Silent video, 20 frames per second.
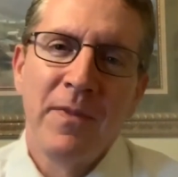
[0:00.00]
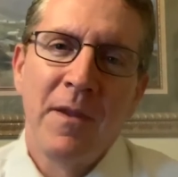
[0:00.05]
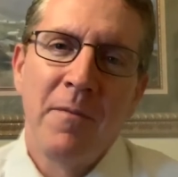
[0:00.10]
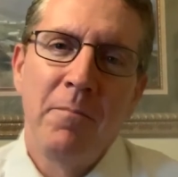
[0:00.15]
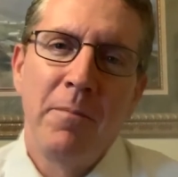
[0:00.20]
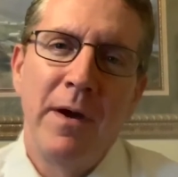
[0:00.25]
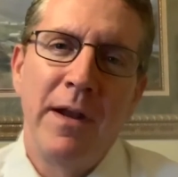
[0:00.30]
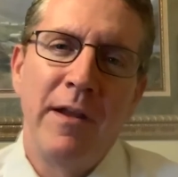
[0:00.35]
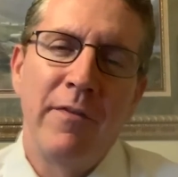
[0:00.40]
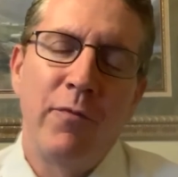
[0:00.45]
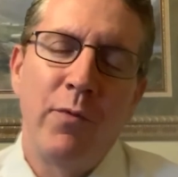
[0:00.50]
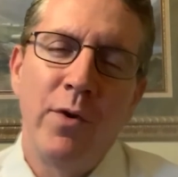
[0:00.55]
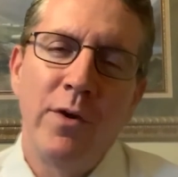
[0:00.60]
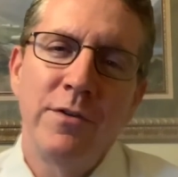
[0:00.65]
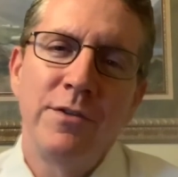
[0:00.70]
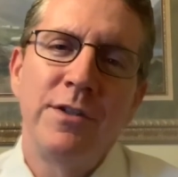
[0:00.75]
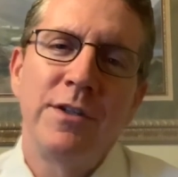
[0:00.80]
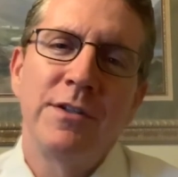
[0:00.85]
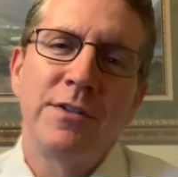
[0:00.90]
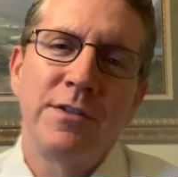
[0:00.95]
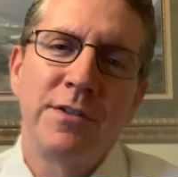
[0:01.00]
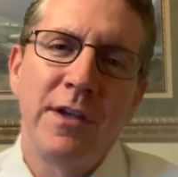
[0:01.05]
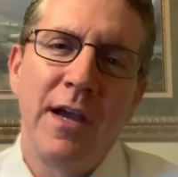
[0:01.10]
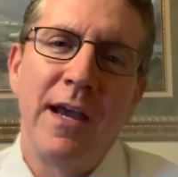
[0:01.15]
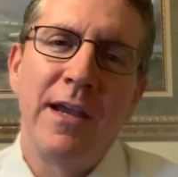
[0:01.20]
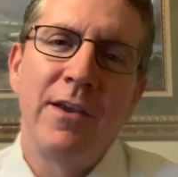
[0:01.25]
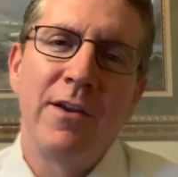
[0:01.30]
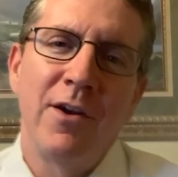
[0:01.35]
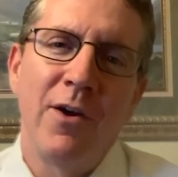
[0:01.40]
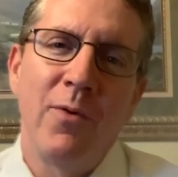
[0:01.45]
But if we'll just
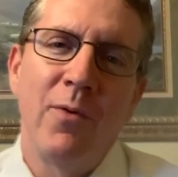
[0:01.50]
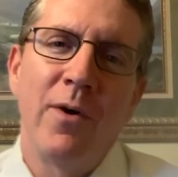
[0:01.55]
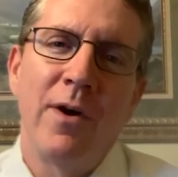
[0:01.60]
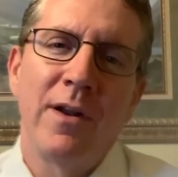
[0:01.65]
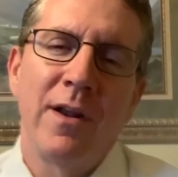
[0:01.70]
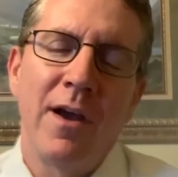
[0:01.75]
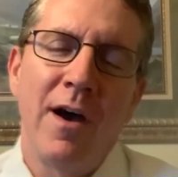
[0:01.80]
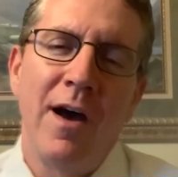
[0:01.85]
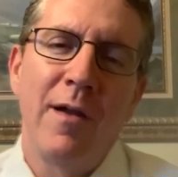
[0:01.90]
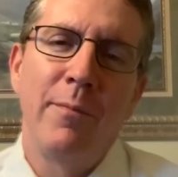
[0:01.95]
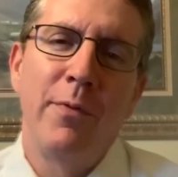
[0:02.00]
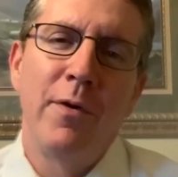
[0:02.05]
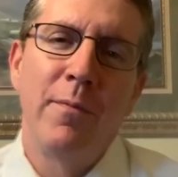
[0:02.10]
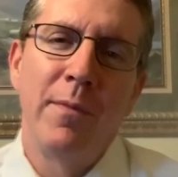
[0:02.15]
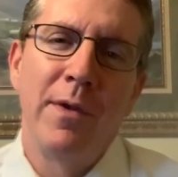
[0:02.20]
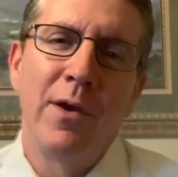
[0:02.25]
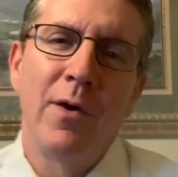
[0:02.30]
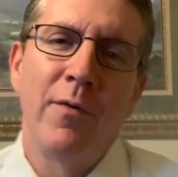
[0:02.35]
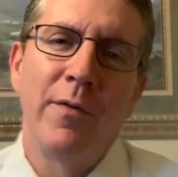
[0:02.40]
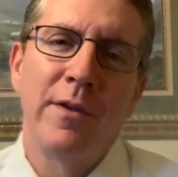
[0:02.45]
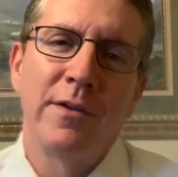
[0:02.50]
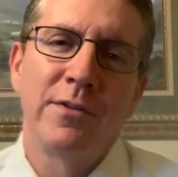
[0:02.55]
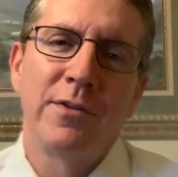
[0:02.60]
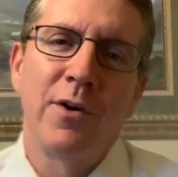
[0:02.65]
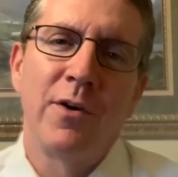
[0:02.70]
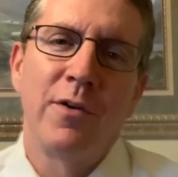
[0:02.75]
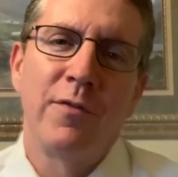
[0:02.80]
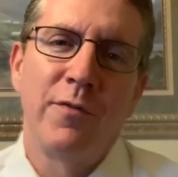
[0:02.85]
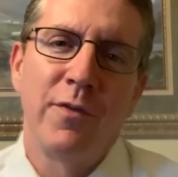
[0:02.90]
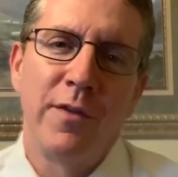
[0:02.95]
say, you know what, God put me on this
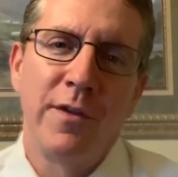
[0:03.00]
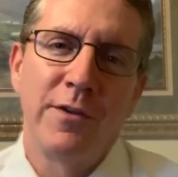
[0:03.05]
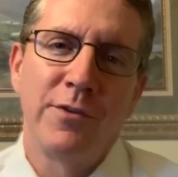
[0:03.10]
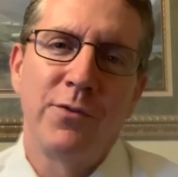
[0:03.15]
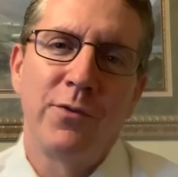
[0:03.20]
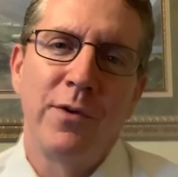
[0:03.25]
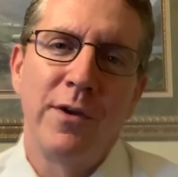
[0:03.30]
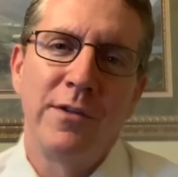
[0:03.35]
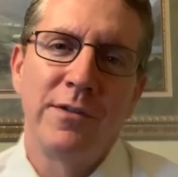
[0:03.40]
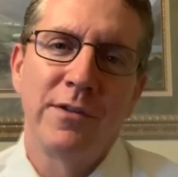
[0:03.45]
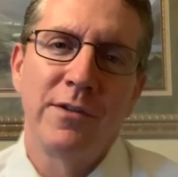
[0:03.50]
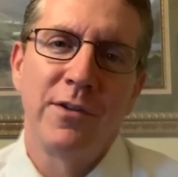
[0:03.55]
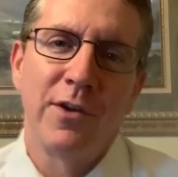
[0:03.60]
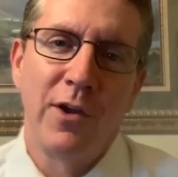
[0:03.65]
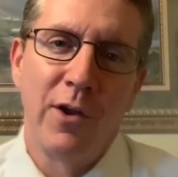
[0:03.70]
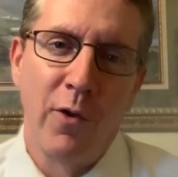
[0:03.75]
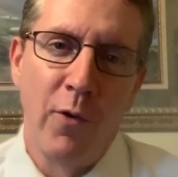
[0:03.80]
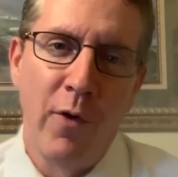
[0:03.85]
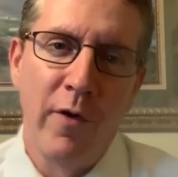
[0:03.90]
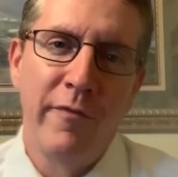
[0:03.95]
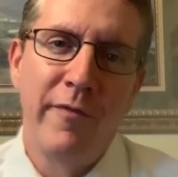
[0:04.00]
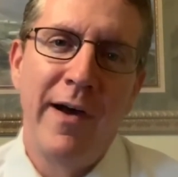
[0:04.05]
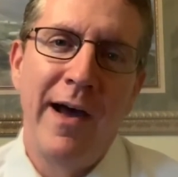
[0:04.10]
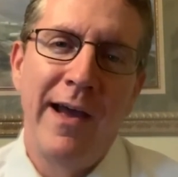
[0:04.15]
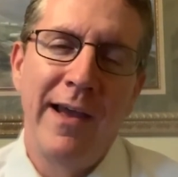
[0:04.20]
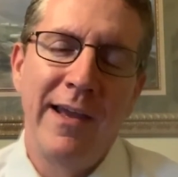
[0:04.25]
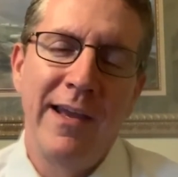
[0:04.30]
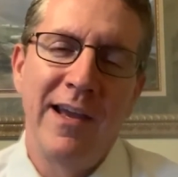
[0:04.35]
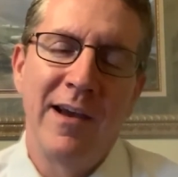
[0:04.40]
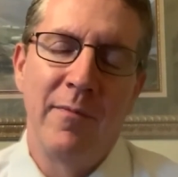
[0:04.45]
earth for this reason, to glorify
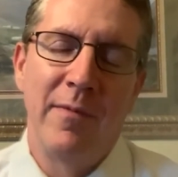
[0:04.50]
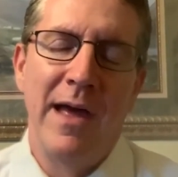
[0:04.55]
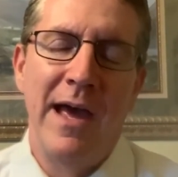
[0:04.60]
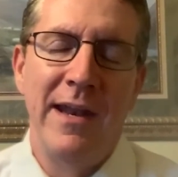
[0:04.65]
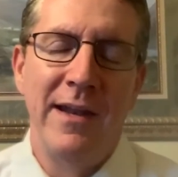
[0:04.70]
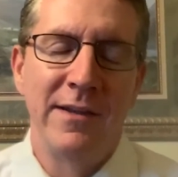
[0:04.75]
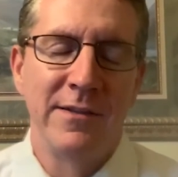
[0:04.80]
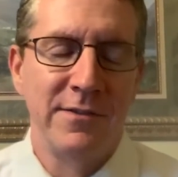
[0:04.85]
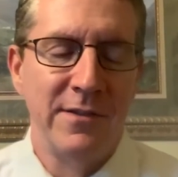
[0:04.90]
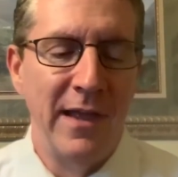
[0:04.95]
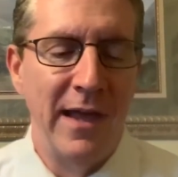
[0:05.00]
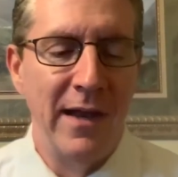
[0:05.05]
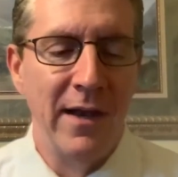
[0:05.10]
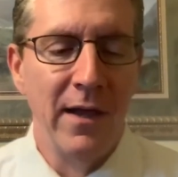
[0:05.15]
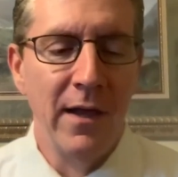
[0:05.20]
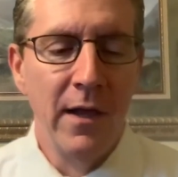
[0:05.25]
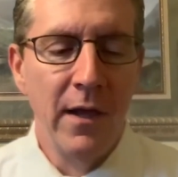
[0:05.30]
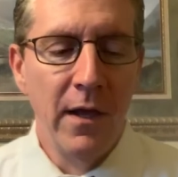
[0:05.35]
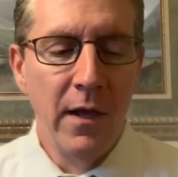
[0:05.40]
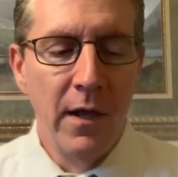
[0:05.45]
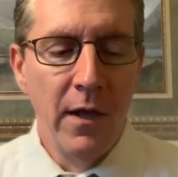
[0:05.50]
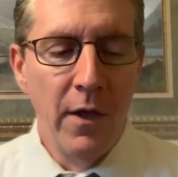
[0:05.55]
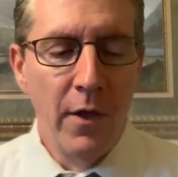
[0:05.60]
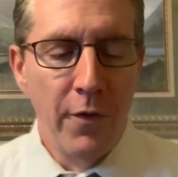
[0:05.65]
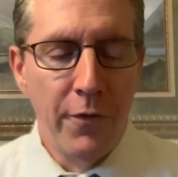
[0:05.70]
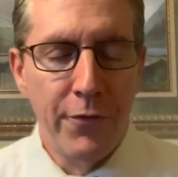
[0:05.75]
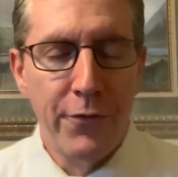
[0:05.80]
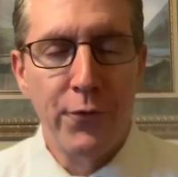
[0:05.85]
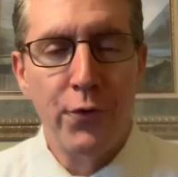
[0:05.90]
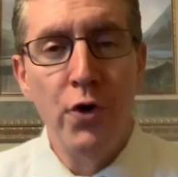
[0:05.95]
Him, that is, that
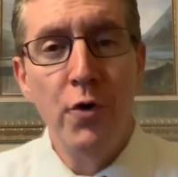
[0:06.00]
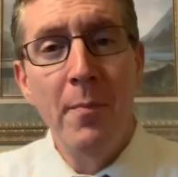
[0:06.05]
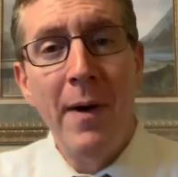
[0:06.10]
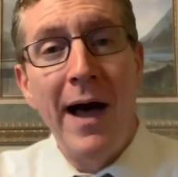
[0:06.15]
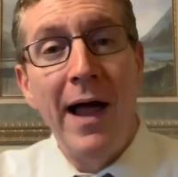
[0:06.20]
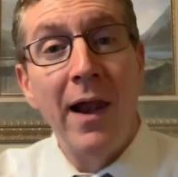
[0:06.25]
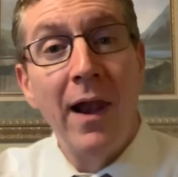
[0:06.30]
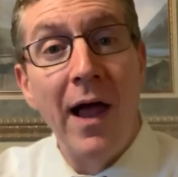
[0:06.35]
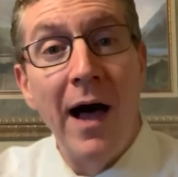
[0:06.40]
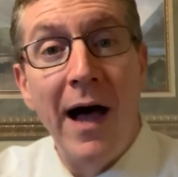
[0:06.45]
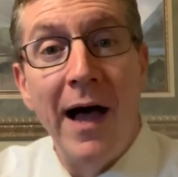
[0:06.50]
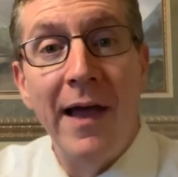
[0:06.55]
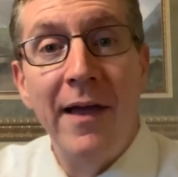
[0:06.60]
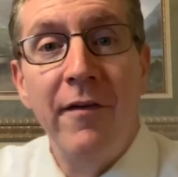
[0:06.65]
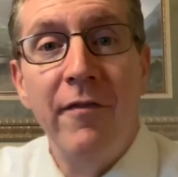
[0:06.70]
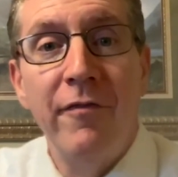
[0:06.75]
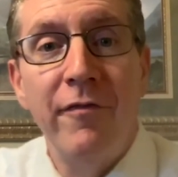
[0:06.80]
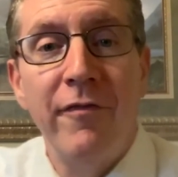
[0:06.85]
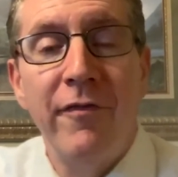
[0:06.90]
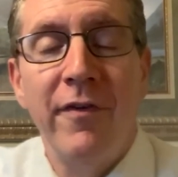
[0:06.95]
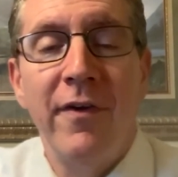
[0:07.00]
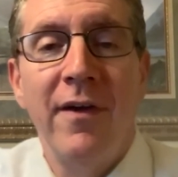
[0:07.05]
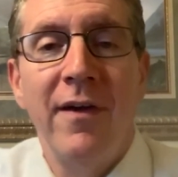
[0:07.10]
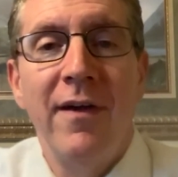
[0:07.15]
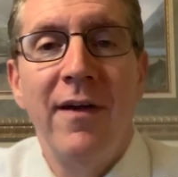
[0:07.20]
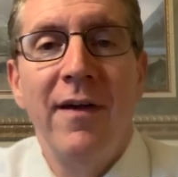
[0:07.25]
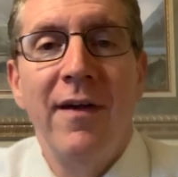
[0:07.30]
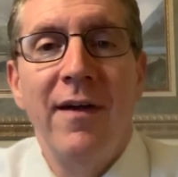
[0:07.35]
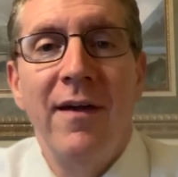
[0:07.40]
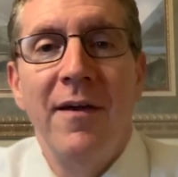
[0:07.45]
through my life,
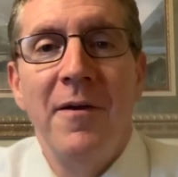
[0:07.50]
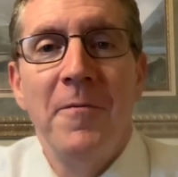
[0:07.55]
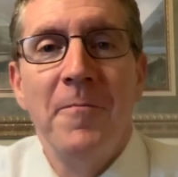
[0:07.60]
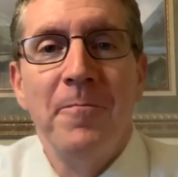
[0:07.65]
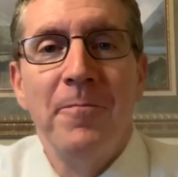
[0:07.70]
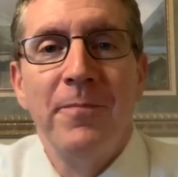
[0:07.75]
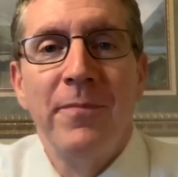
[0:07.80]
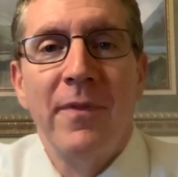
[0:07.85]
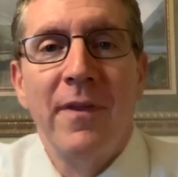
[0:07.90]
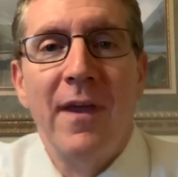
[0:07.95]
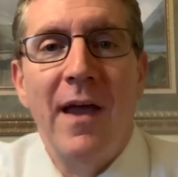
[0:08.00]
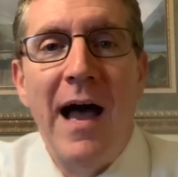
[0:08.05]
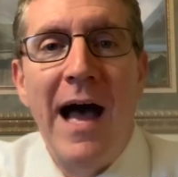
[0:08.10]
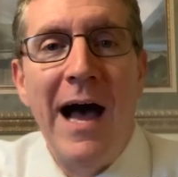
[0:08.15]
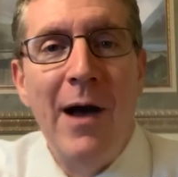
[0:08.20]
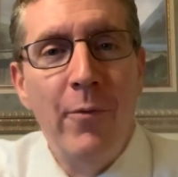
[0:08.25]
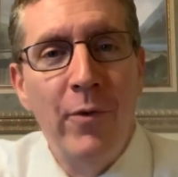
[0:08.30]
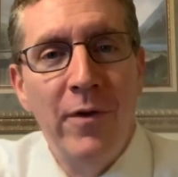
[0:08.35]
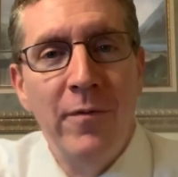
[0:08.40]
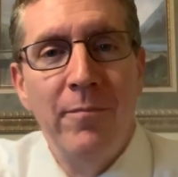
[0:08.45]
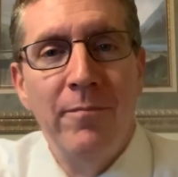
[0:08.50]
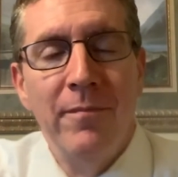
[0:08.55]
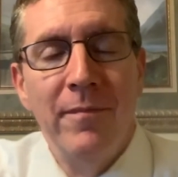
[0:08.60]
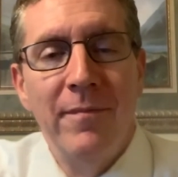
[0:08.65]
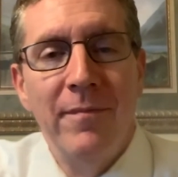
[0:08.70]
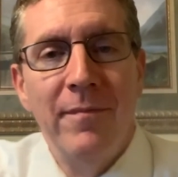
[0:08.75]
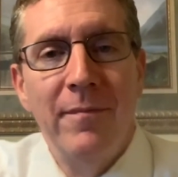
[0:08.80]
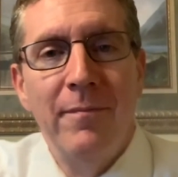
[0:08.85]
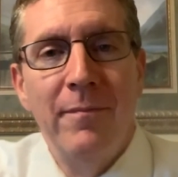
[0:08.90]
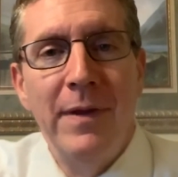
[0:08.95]
I would
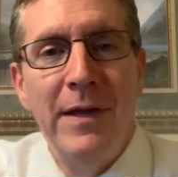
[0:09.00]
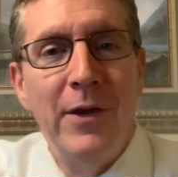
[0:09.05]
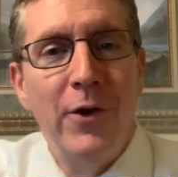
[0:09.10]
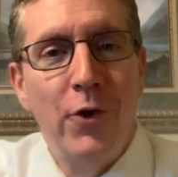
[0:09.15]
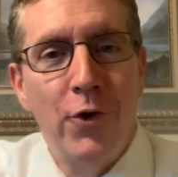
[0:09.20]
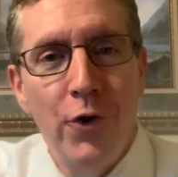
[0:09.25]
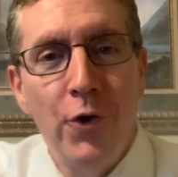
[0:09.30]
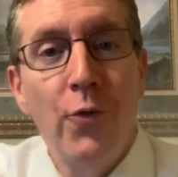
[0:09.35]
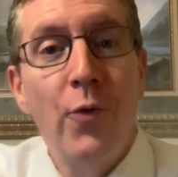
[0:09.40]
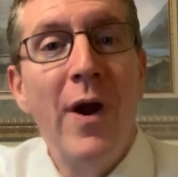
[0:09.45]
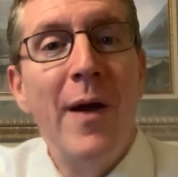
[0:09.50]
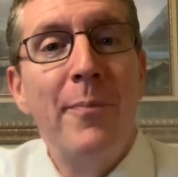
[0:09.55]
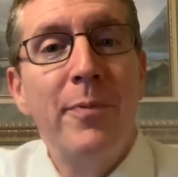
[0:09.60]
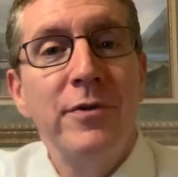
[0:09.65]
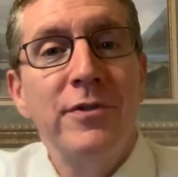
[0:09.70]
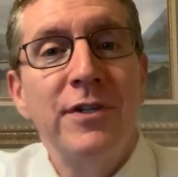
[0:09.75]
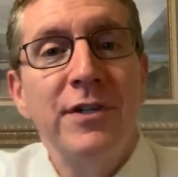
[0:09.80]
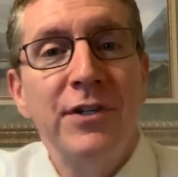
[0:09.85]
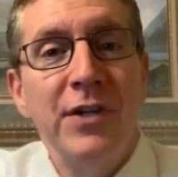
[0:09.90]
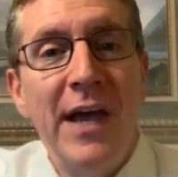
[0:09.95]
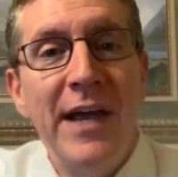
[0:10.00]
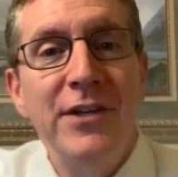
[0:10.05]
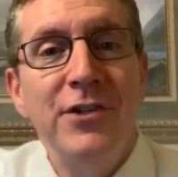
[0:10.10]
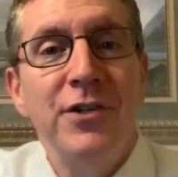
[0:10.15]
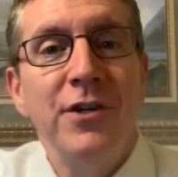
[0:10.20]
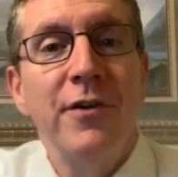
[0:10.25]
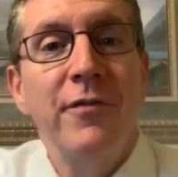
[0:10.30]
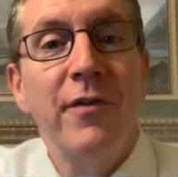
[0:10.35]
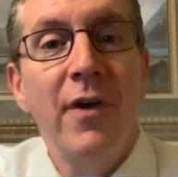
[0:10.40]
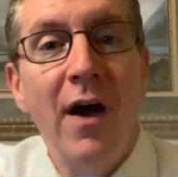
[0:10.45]
be a good
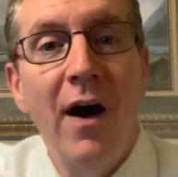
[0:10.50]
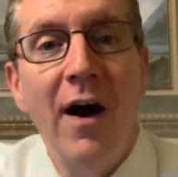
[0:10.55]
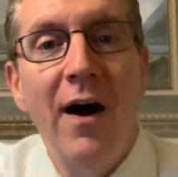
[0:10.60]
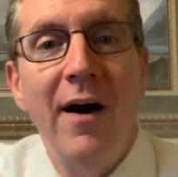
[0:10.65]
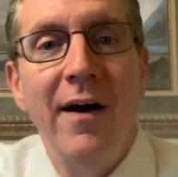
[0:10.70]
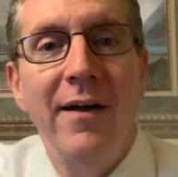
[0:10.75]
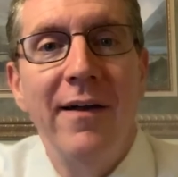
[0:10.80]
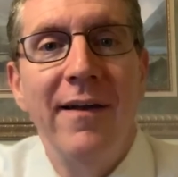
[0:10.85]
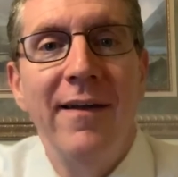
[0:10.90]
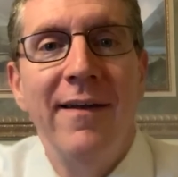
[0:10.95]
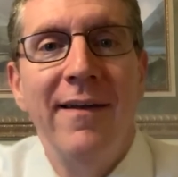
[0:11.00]
representation of God